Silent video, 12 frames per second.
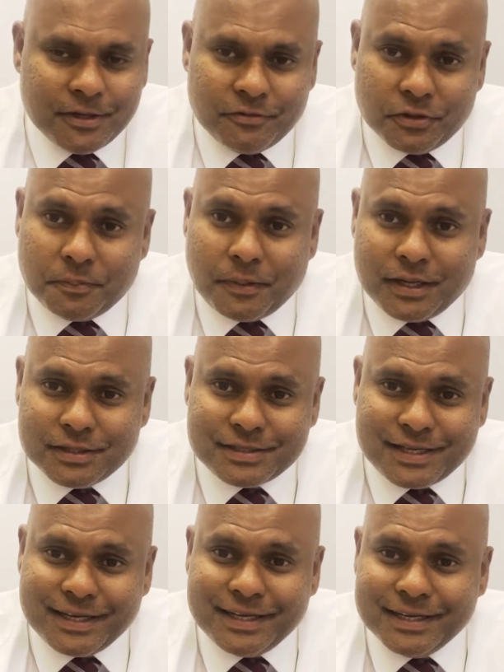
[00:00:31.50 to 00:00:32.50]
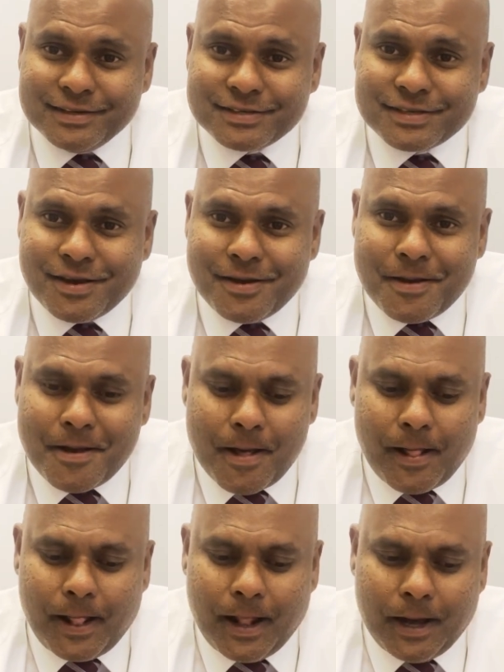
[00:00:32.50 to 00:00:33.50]
the past 10 years.
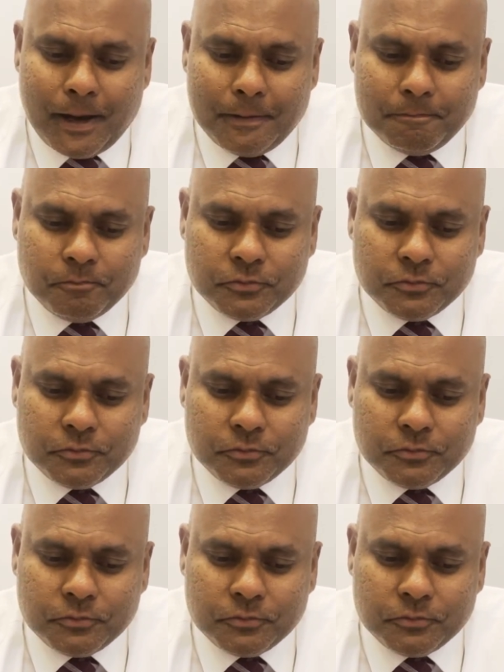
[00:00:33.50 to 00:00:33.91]
AI